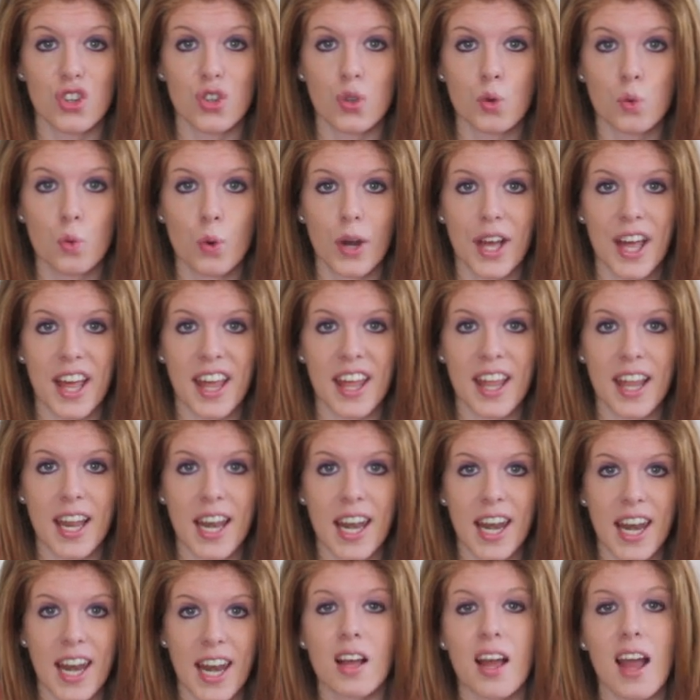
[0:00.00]
Do it.
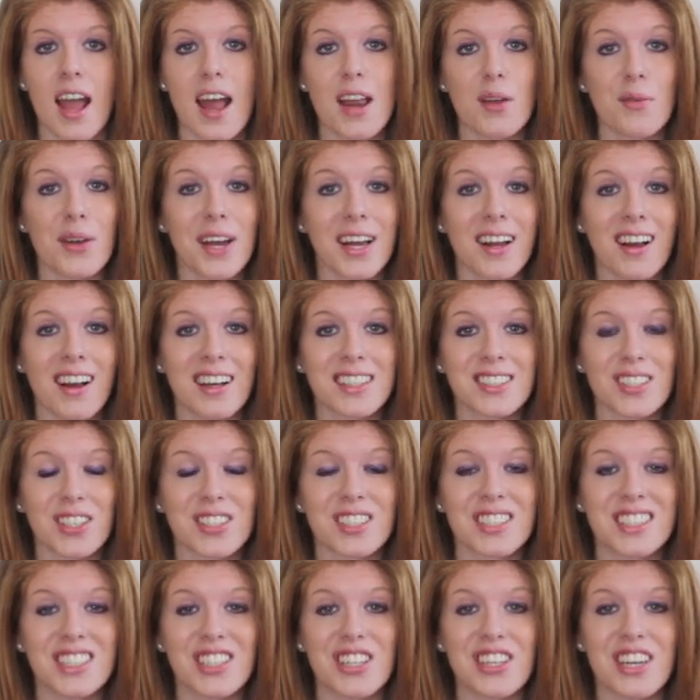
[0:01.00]
Anyway guys,
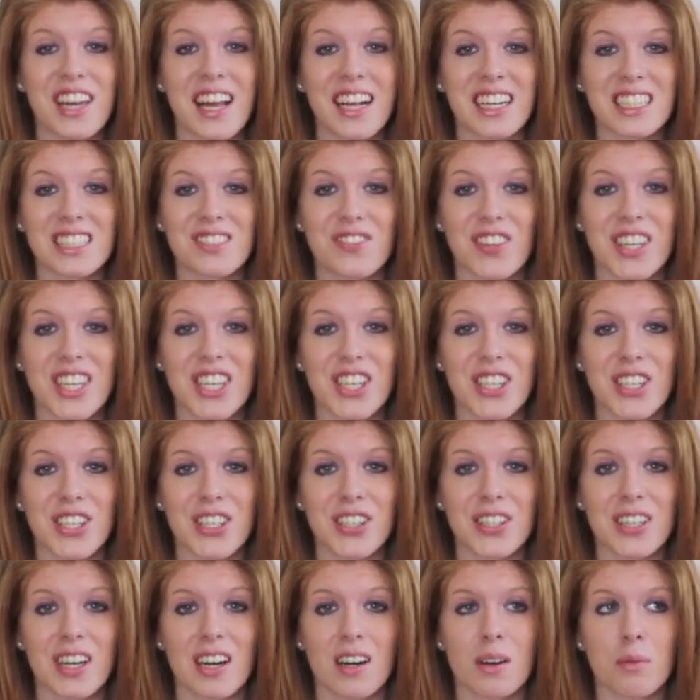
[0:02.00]
I'll see you next
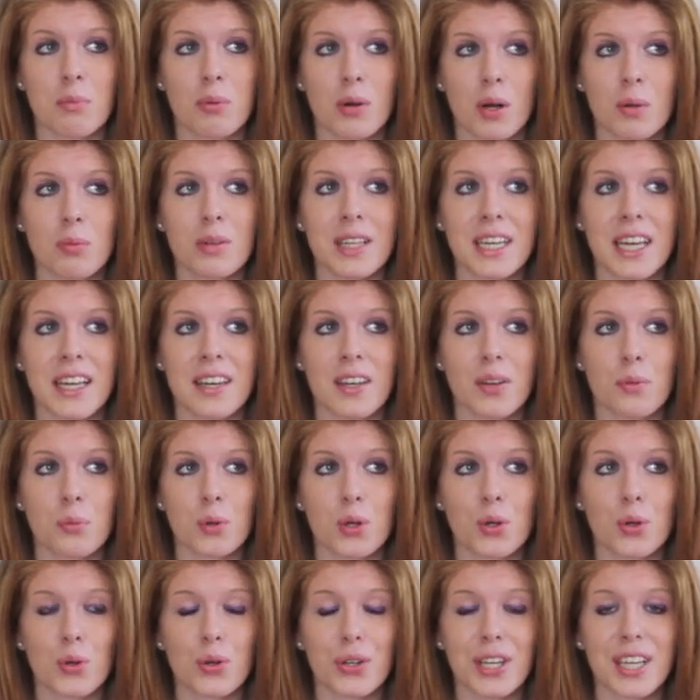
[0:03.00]
video. I'll probably end
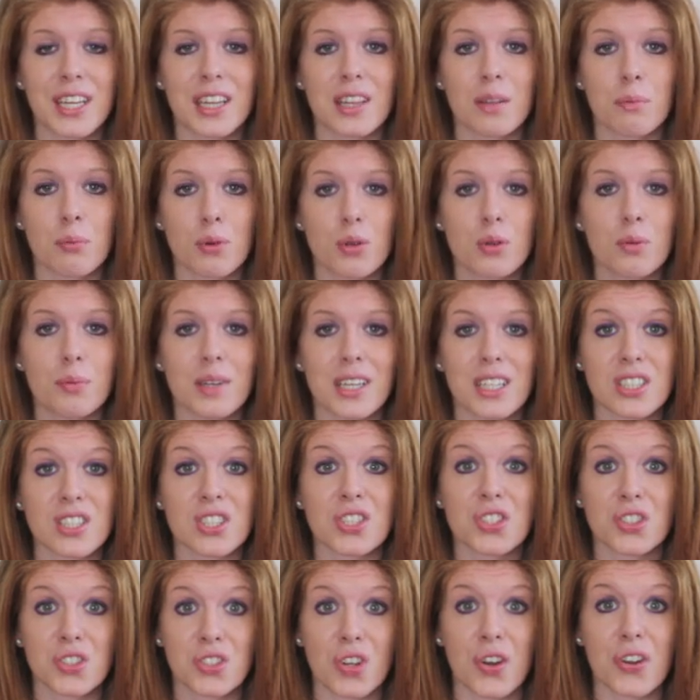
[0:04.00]
up recording in the pool because
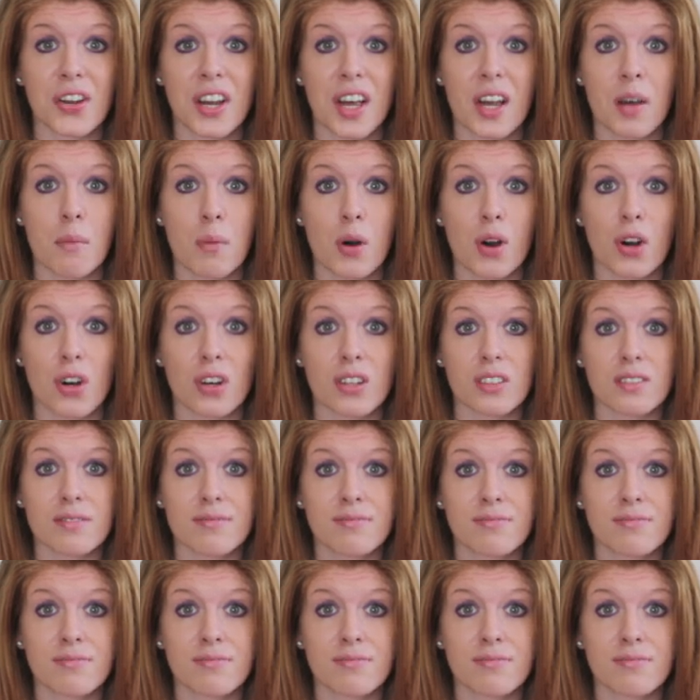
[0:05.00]
it's so damn hot.